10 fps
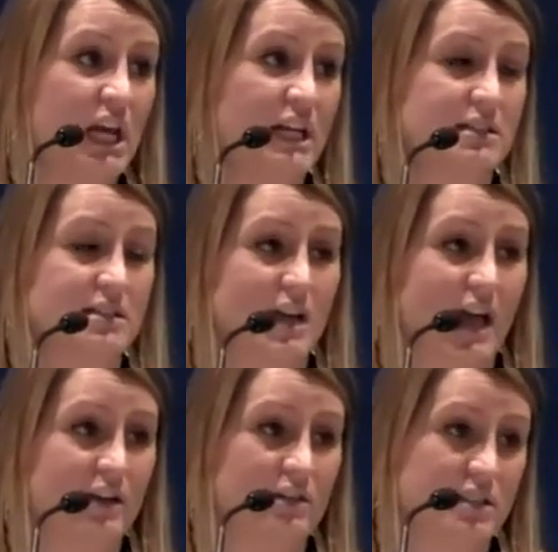and
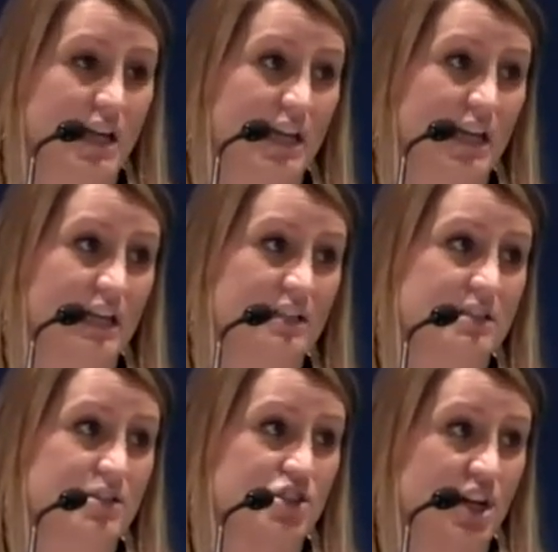societal settings
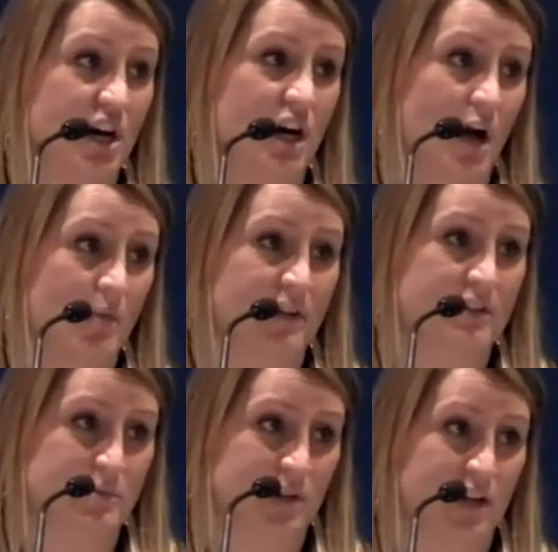to share a common
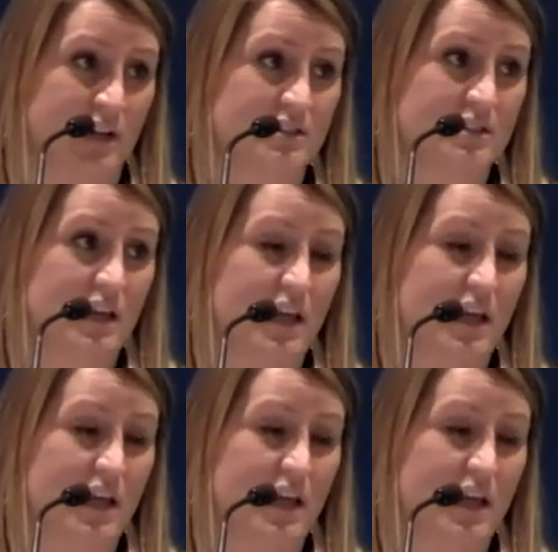experience.